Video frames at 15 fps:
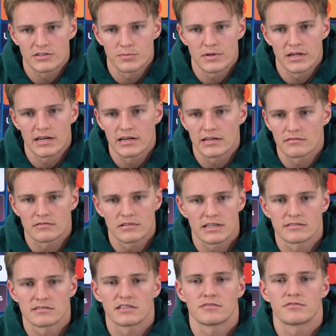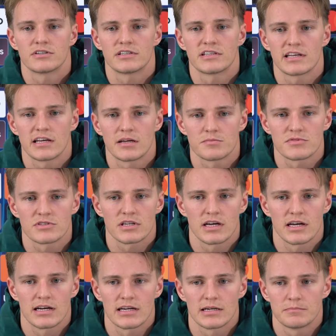You play against different teams
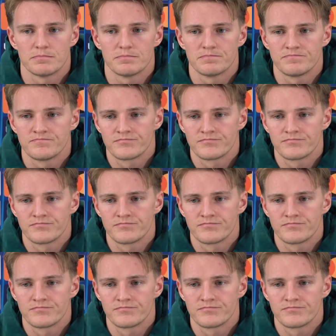um,